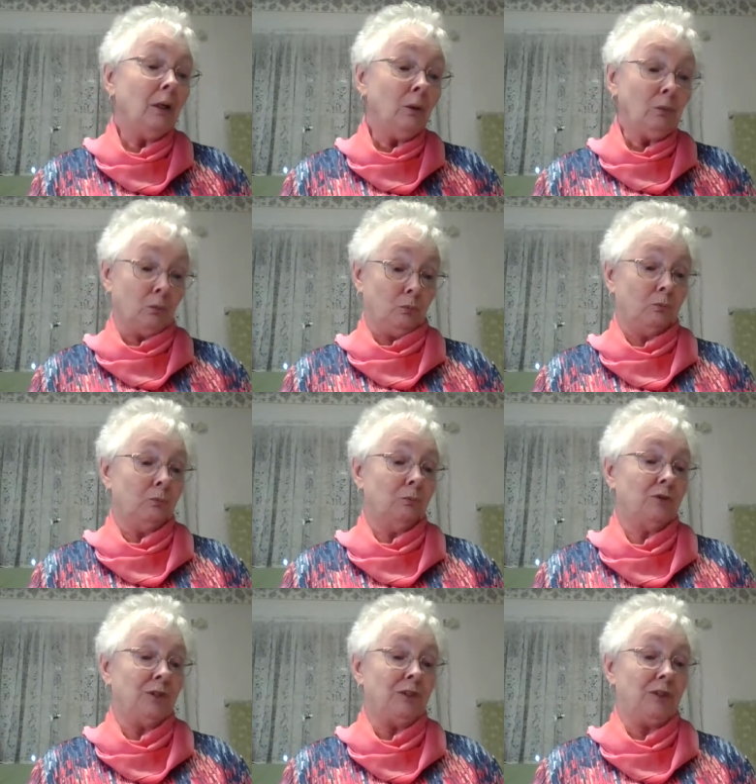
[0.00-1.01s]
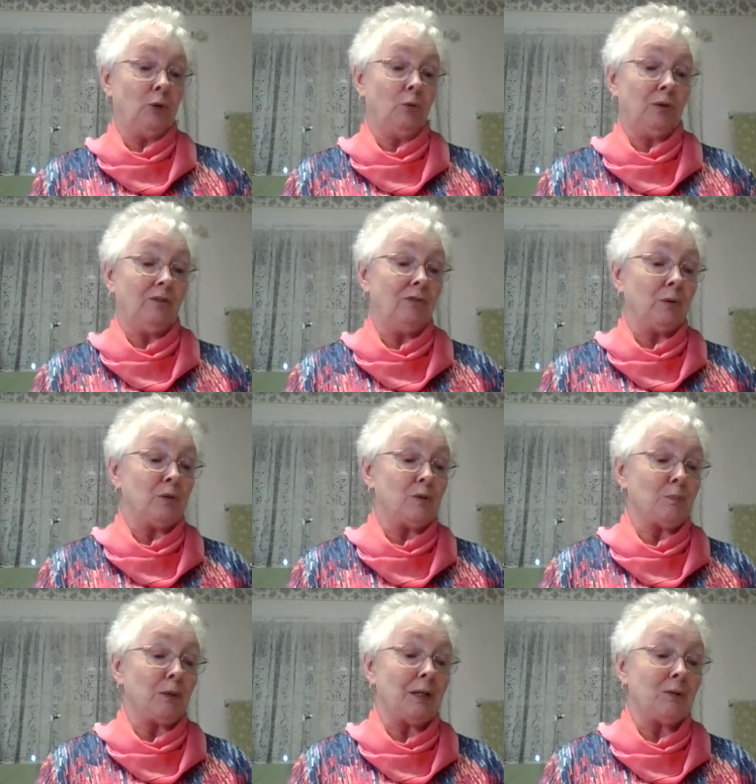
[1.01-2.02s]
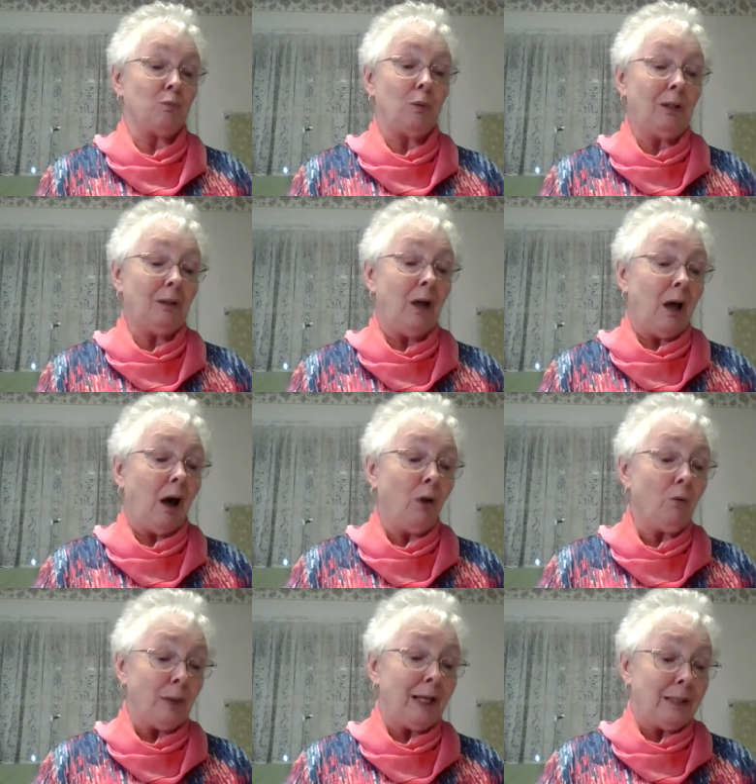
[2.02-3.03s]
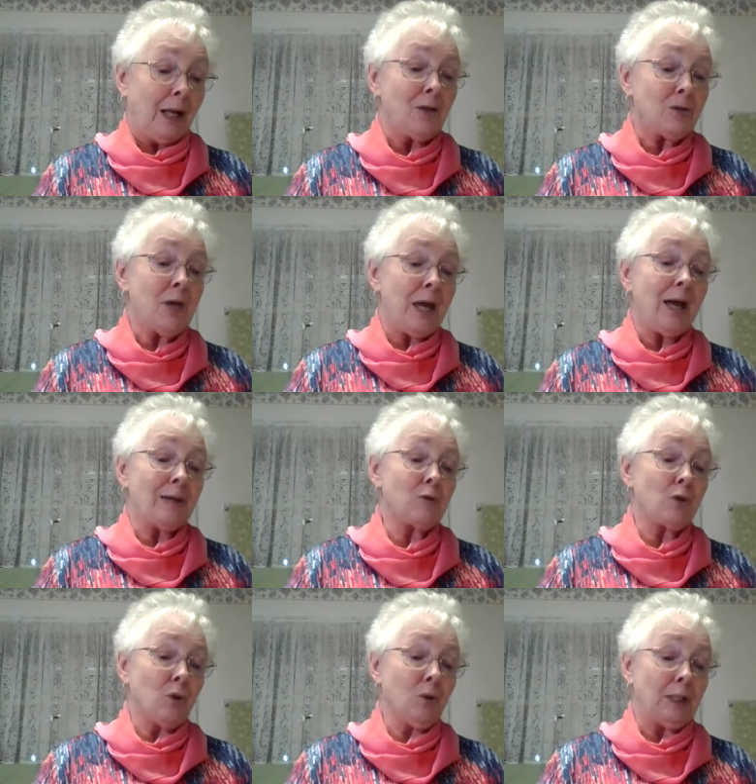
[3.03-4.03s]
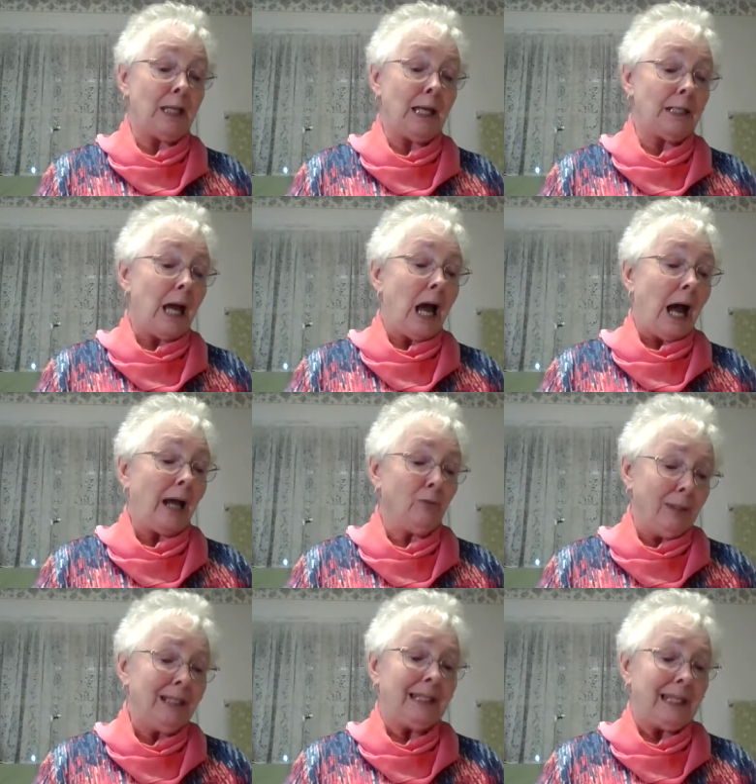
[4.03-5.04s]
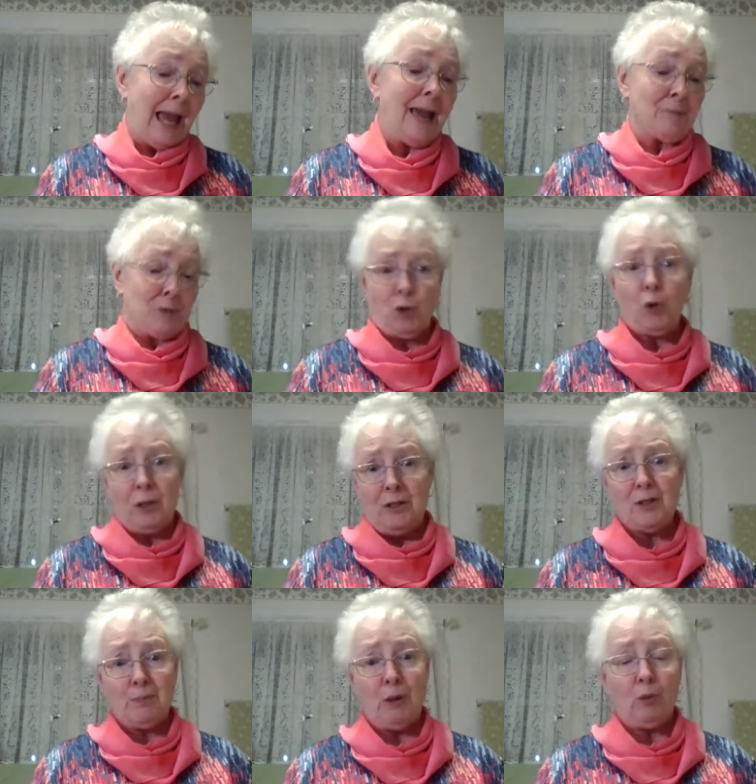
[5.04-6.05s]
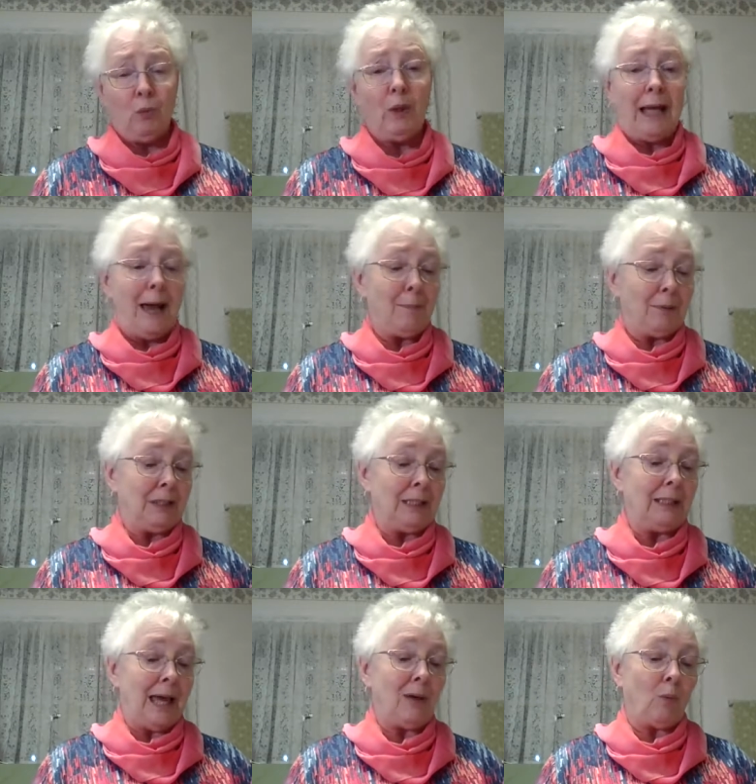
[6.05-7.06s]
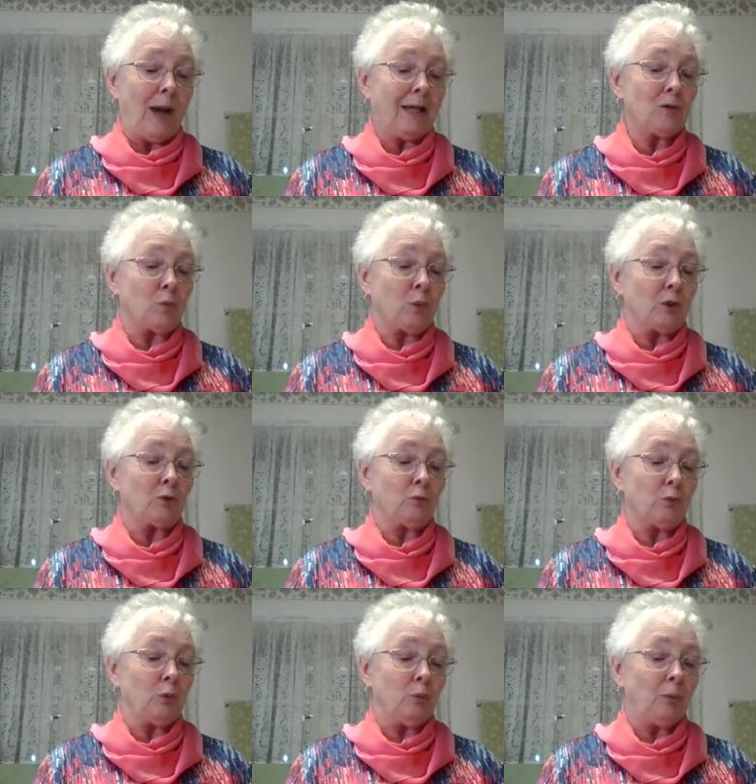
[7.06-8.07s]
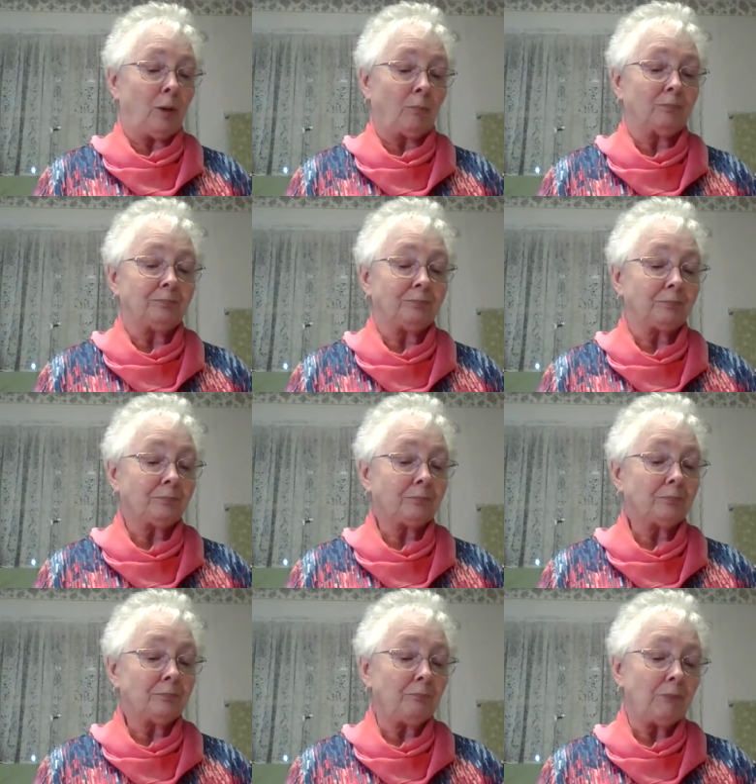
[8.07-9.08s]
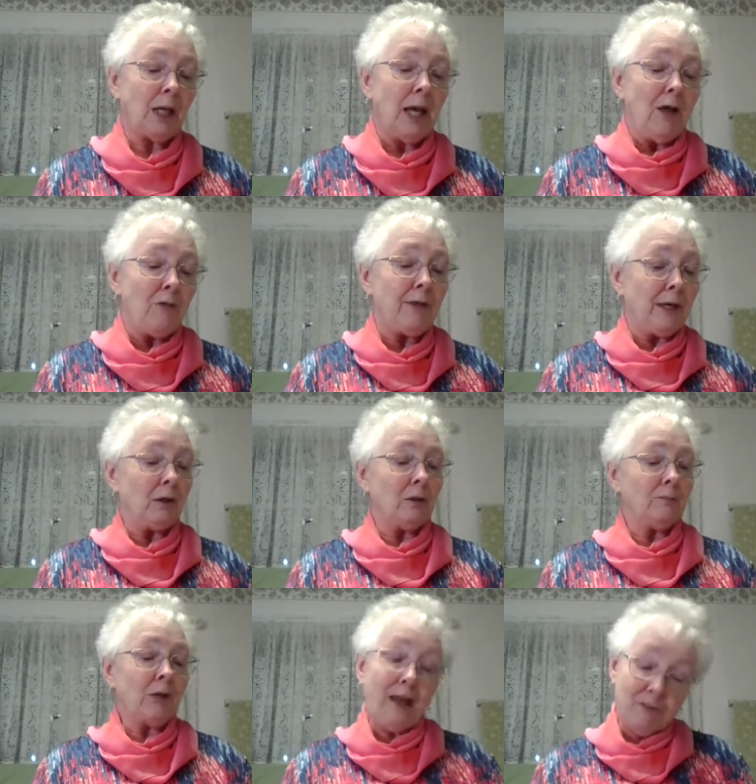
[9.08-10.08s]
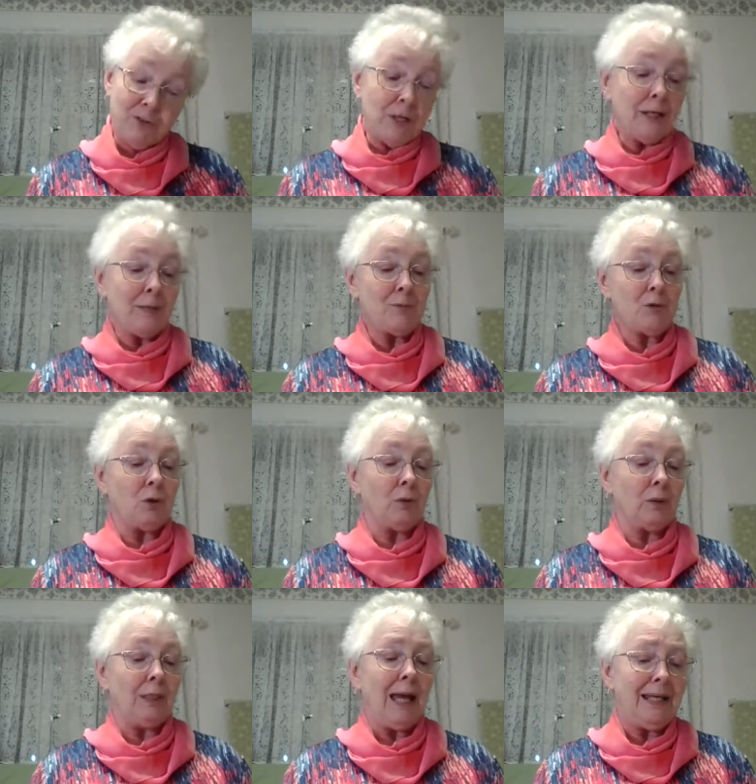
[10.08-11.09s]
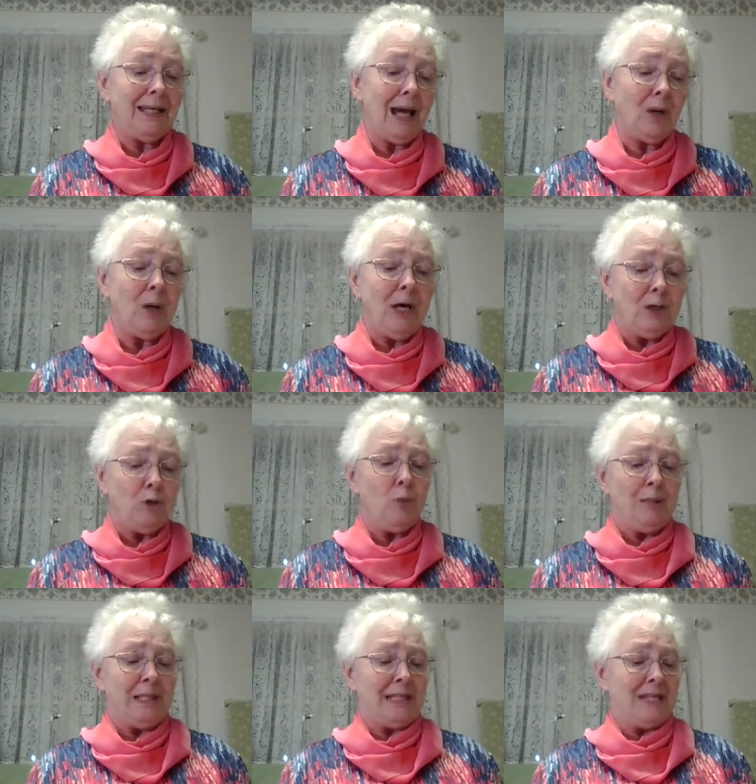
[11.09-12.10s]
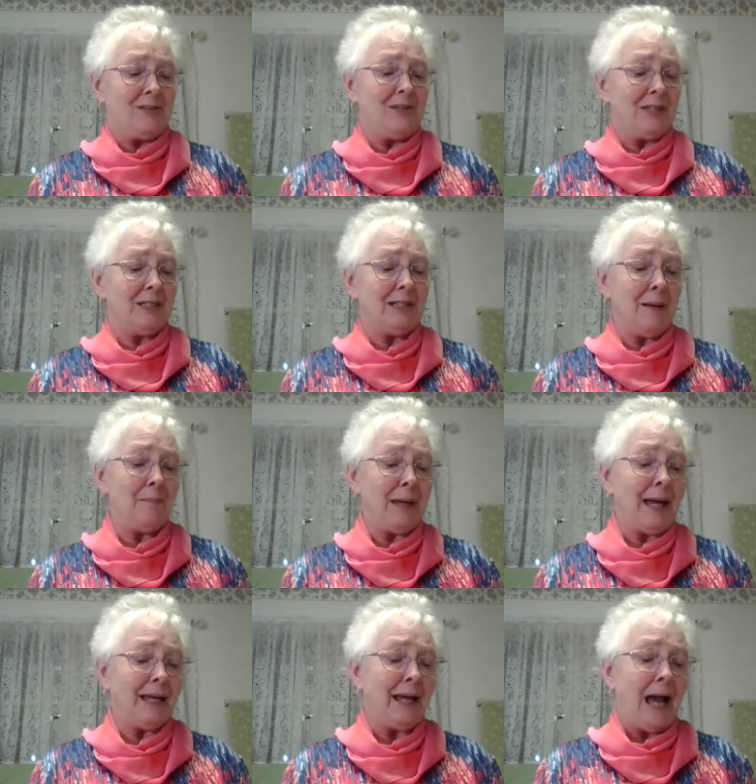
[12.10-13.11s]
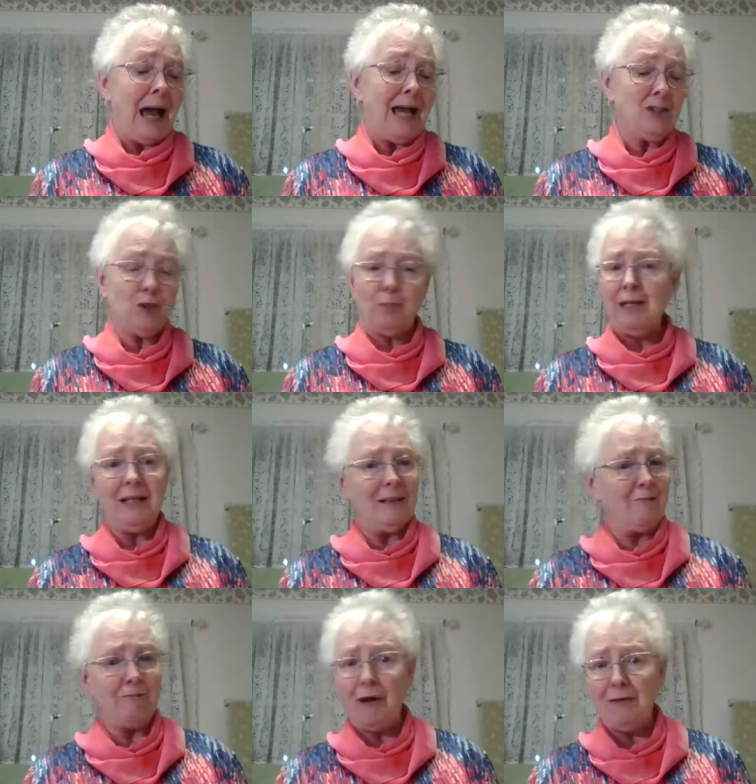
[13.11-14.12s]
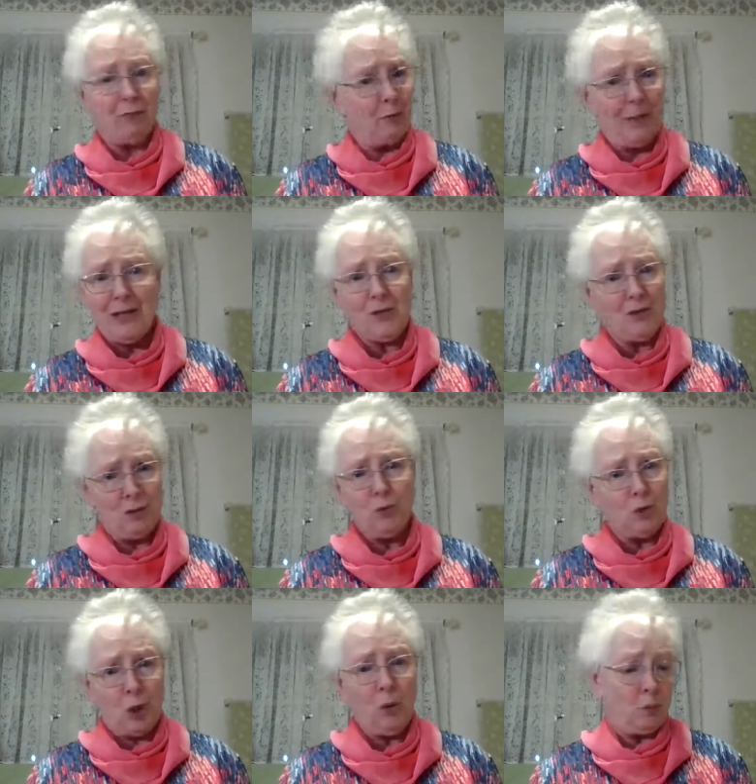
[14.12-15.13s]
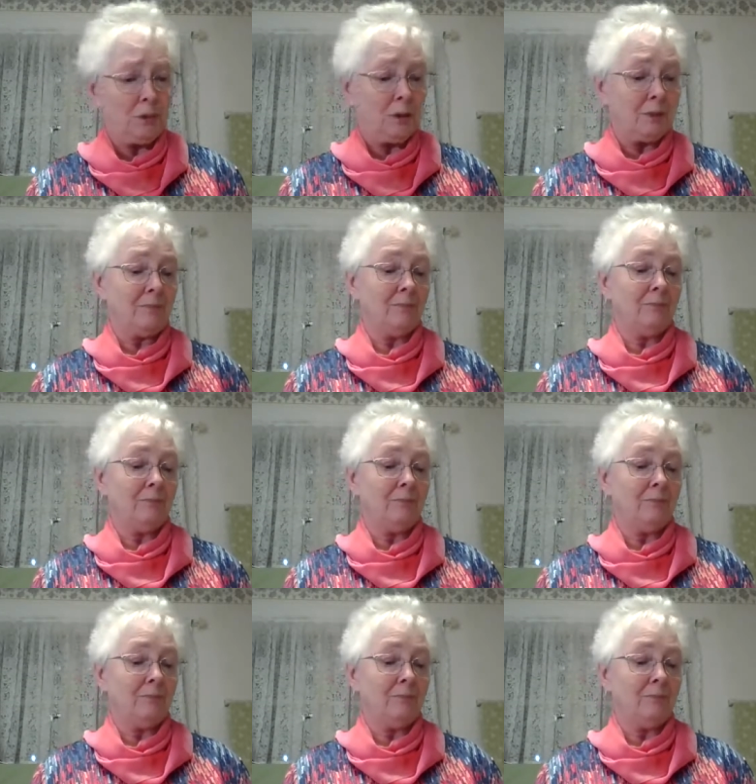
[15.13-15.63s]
"Oh," said Diggory, very surprised. "Well, all right, I'll say I'm sorry, and I really am sorry about what happened in that waxworks room. There, I've said I'm sorry, and now do be decent and come back. I shall be in a frightful mess if you don't."